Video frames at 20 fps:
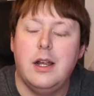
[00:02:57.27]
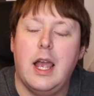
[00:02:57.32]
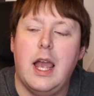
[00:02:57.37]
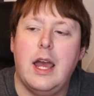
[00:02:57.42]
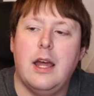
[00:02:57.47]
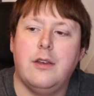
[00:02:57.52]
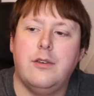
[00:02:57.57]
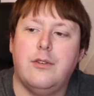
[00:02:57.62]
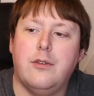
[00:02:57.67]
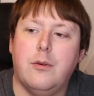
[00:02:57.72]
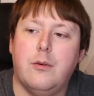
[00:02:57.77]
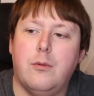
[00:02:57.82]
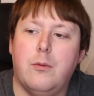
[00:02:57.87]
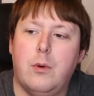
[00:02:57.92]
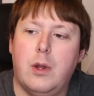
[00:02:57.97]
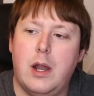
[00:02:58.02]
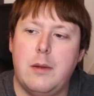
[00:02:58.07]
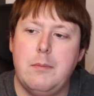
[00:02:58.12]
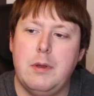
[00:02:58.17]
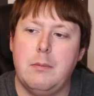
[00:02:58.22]
And
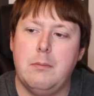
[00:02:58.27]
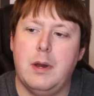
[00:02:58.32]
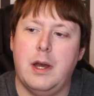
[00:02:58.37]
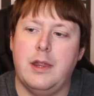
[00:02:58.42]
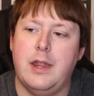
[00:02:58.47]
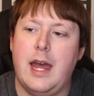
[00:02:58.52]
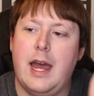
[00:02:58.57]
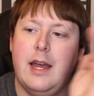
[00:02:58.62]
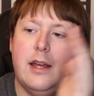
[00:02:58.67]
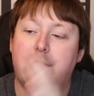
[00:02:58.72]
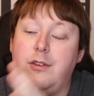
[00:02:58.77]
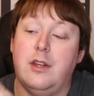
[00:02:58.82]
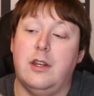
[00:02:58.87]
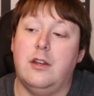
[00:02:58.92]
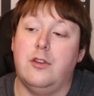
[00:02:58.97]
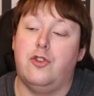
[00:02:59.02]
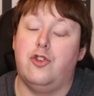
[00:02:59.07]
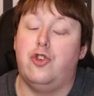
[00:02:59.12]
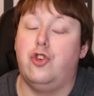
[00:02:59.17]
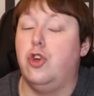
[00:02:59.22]
what I mean by that is
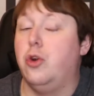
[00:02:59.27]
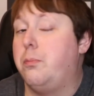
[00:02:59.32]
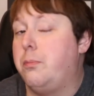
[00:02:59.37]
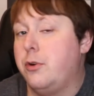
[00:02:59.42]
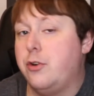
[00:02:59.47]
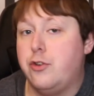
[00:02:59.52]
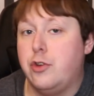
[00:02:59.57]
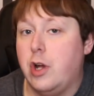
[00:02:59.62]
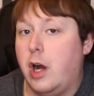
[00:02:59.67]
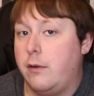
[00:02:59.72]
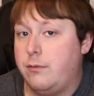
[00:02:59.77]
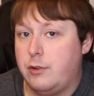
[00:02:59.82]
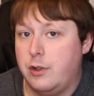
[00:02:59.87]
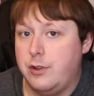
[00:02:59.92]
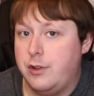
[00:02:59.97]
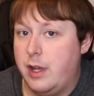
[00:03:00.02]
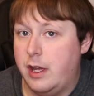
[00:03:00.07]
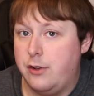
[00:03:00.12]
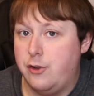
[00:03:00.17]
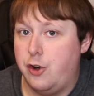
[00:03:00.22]
it is super soft
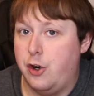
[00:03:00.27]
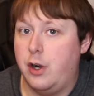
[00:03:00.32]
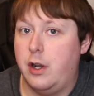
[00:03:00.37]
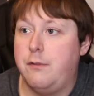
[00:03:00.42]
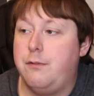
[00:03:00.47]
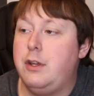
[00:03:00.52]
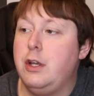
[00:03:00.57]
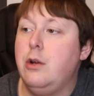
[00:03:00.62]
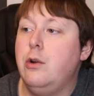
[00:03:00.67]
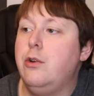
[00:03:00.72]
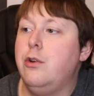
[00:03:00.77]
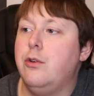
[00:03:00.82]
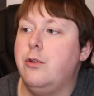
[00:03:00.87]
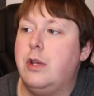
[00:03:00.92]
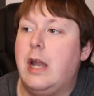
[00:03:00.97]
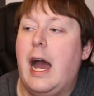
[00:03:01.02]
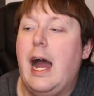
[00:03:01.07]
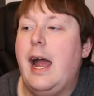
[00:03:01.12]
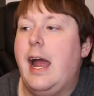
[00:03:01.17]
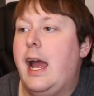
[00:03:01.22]
and tender. If you do
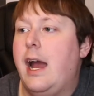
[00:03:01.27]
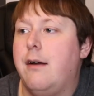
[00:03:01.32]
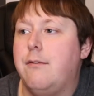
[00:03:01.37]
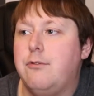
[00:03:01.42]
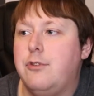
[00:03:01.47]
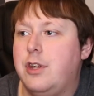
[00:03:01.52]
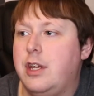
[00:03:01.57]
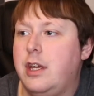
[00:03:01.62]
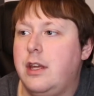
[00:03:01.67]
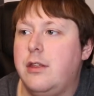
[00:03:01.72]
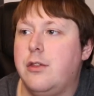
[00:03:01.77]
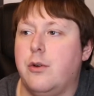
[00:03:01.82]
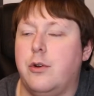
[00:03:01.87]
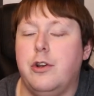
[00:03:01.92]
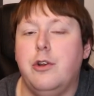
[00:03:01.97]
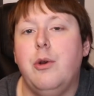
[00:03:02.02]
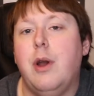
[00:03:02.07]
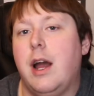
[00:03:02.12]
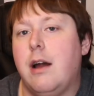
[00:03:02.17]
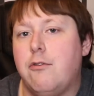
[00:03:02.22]
not have teeth or
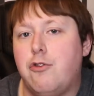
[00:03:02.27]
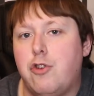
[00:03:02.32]
you have